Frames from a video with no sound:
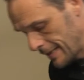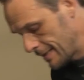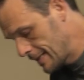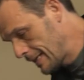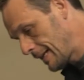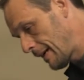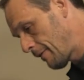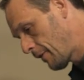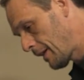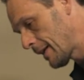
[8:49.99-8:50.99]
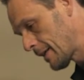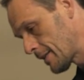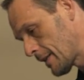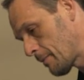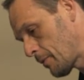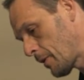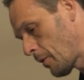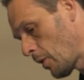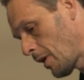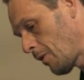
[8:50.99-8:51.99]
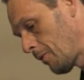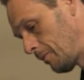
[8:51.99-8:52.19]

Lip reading: is in, and I feel like it's in pretty well,